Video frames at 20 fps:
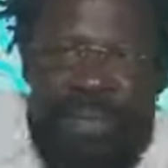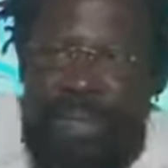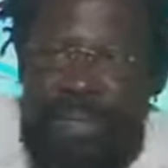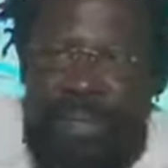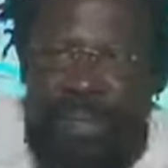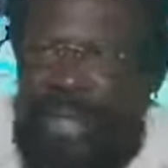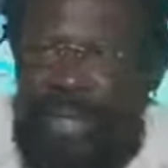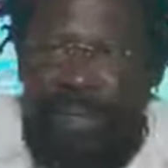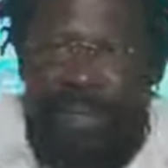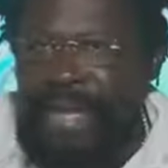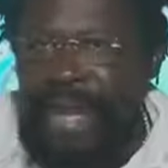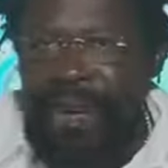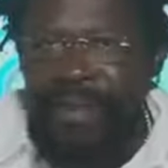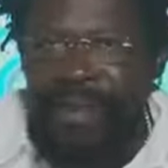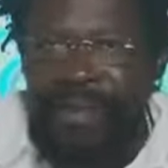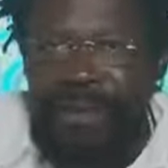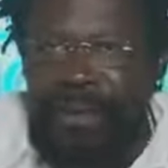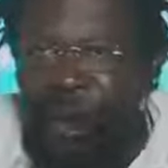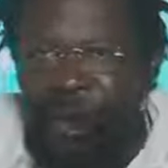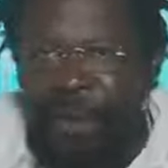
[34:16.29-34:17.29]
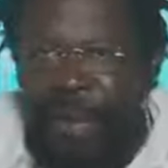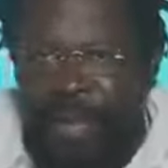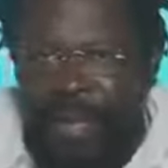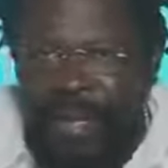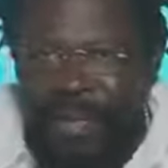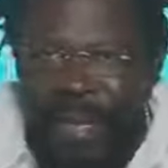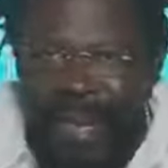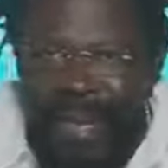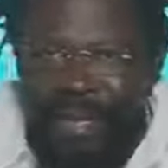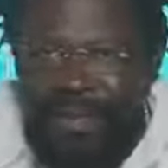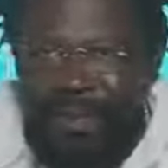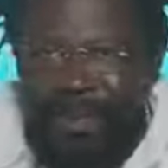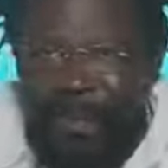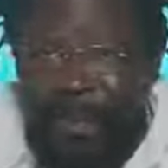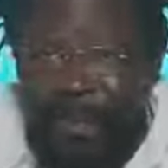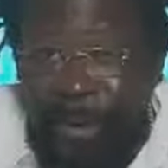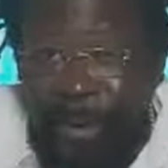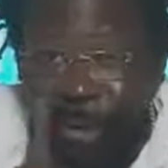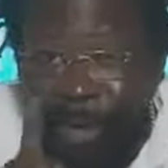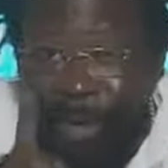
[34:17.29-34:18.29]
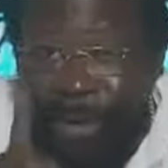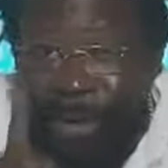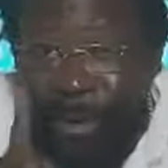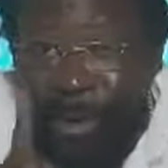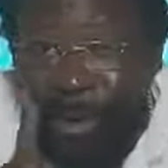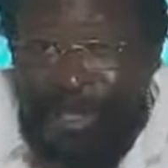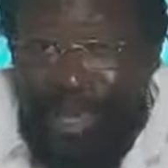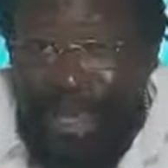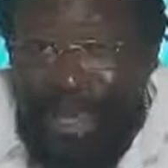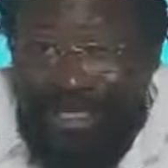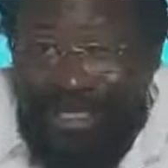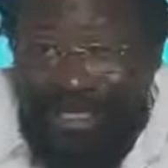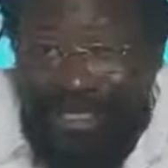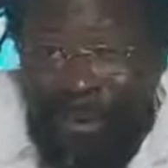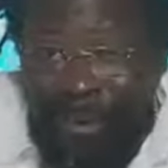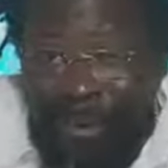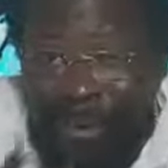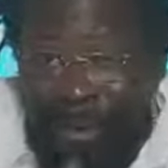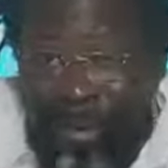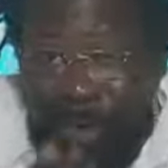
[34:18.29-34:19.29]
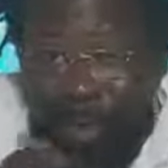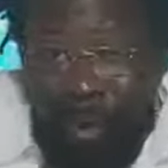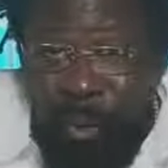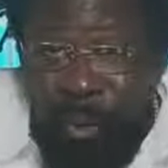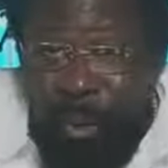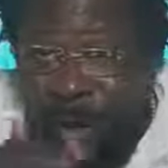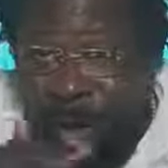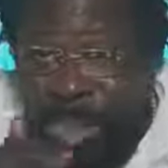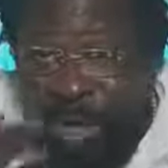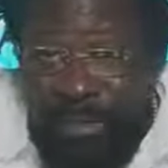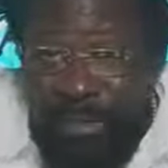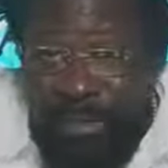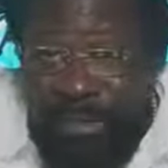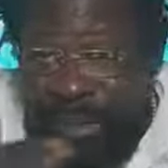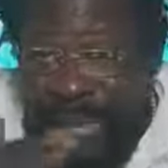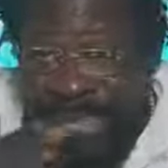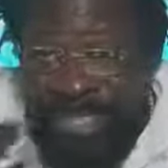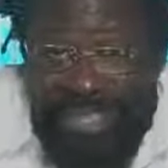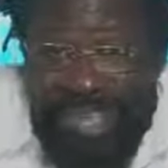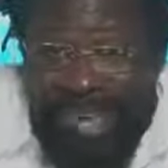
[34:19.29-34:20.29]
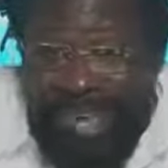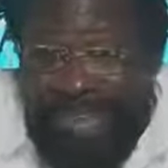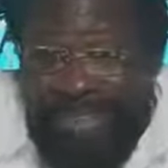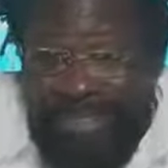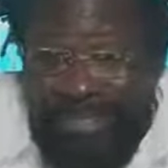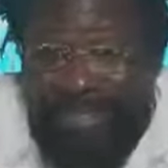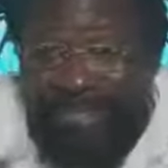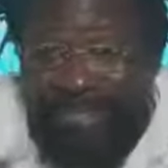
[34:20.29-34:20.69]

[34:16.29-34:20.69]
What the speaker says: or things have been opening in Nigeria, but the courts are still working partially.